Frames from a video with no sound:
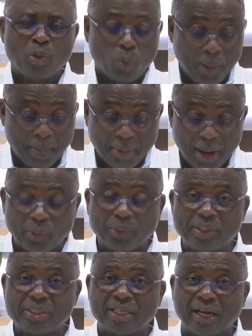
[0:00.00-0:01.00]
When
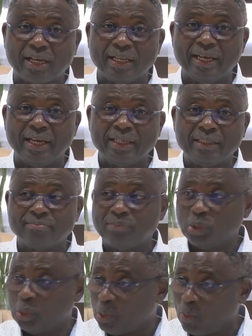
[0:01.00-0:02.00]
boundaries are clear,
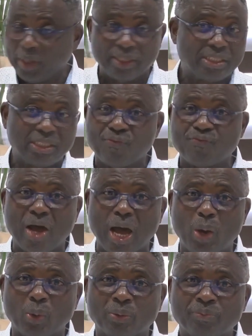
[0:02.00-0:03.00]
you know when it's a
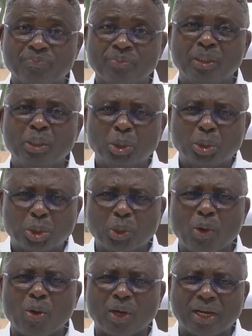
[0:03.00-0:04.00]
foul.
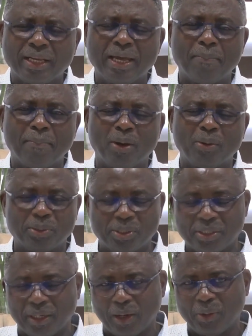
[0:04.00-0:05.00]
Draw clear
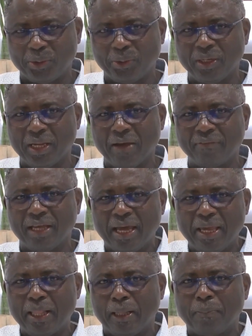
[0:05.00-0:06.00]
boundaries around your life that
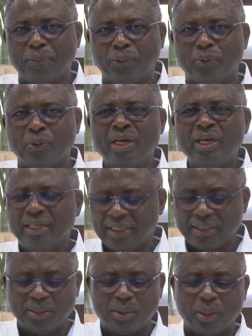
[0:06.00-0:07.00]
help you
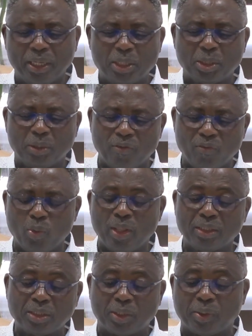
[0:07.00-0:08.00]
in the direction of
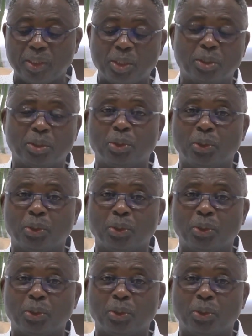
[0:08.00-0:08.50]
wealth creation.